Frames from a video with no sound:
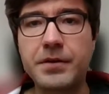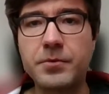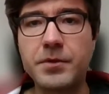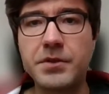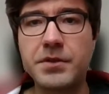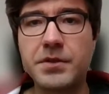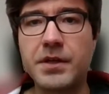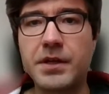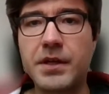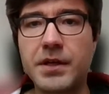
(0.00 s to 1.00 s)
which
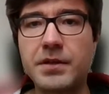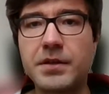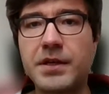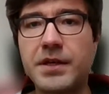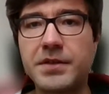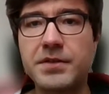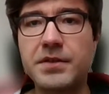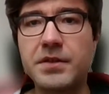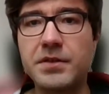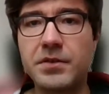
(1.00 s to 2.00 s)
again, I guess
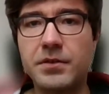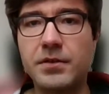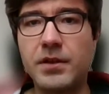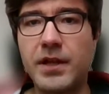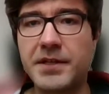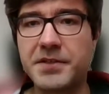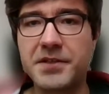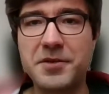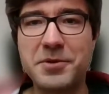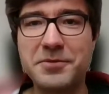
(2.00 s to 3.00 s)
in this whole
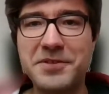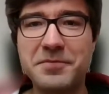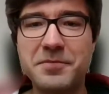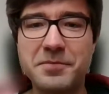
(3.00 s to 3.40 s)
landscape of the